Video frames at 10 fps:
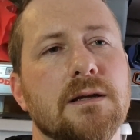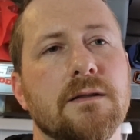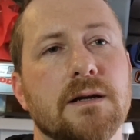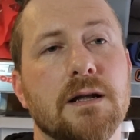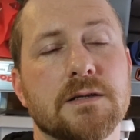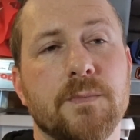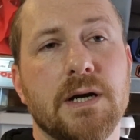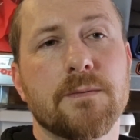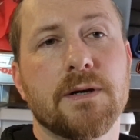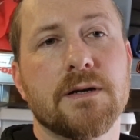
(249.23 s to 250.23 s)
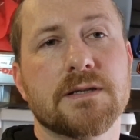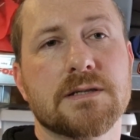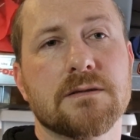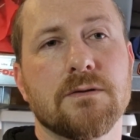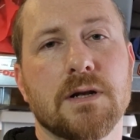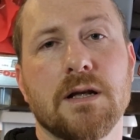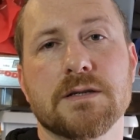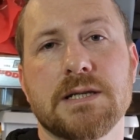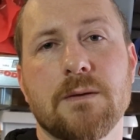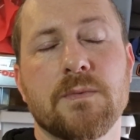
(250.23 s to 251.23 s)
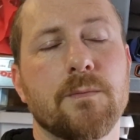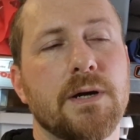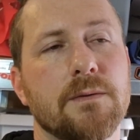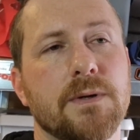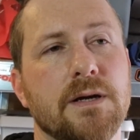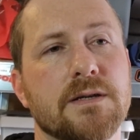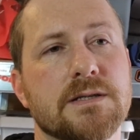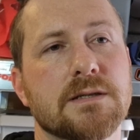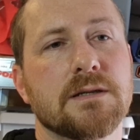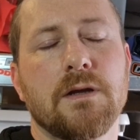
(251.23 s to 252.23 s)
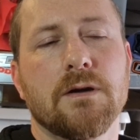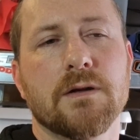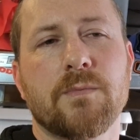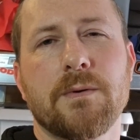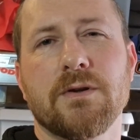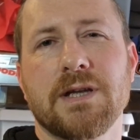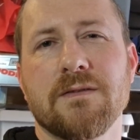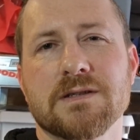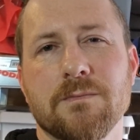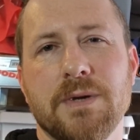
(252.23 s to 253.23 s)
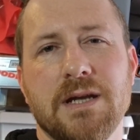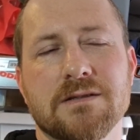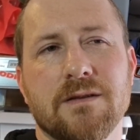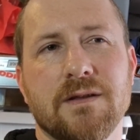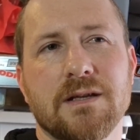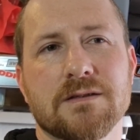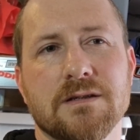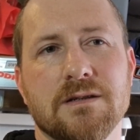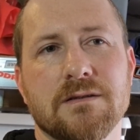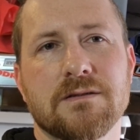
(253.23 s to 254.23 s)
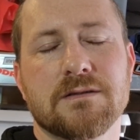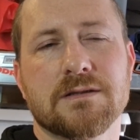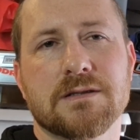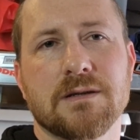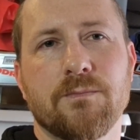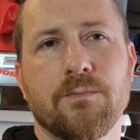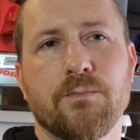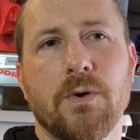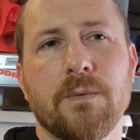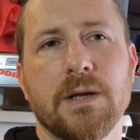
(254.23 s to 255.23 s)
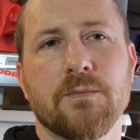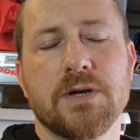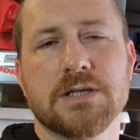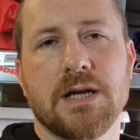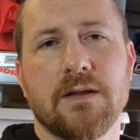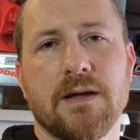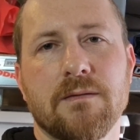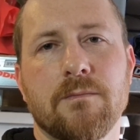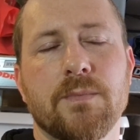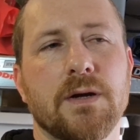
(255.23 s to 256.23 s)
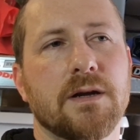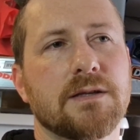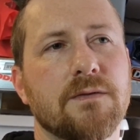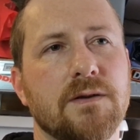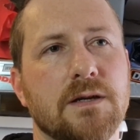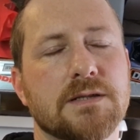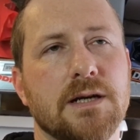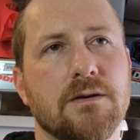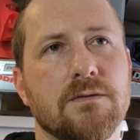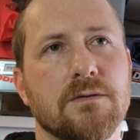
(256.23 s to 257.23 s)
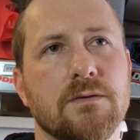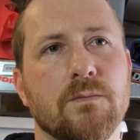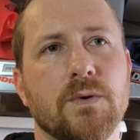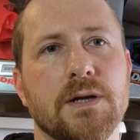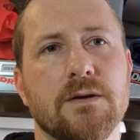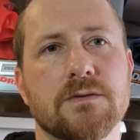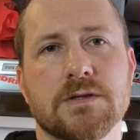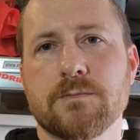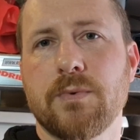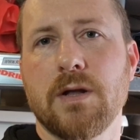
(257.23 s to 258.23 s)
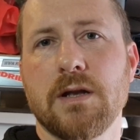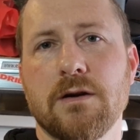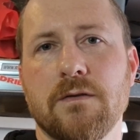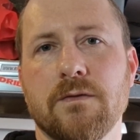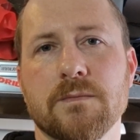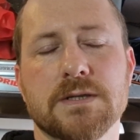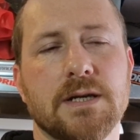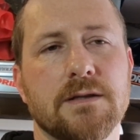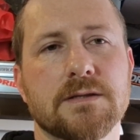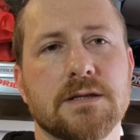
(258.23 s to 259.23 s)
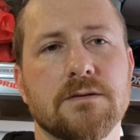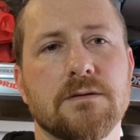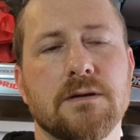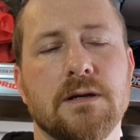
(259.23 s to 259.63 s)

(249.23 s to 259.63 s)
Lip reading: The clutch bypass, or clutch damper bypass, you know, I've probably got to give it some beans, I think, to properly appreciate that. But I definitely could tell when I was just pulling off from standstill,